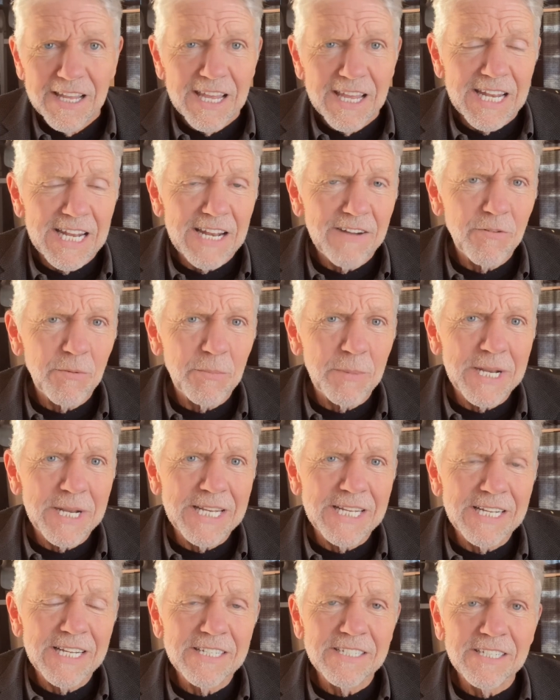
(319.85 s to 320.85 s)
And everybody
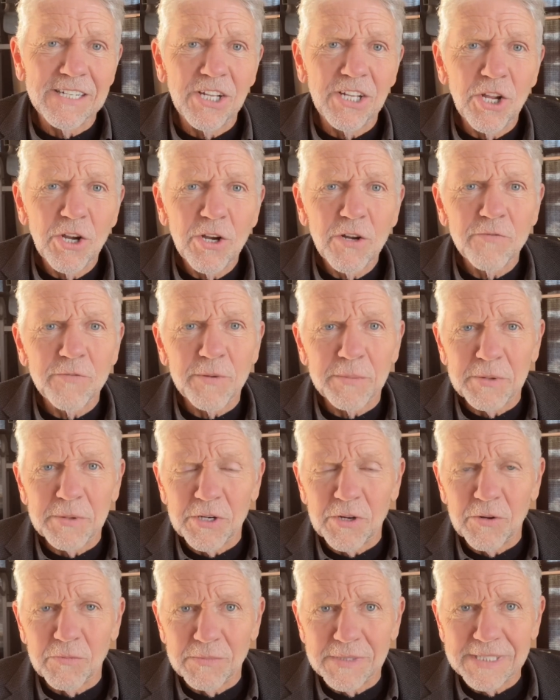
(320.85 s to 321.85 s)
does learn from
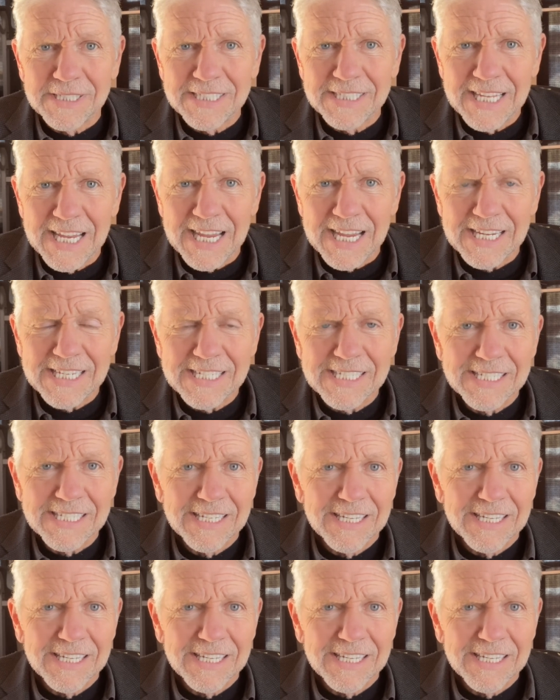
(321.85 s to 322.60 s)
their own mistakes,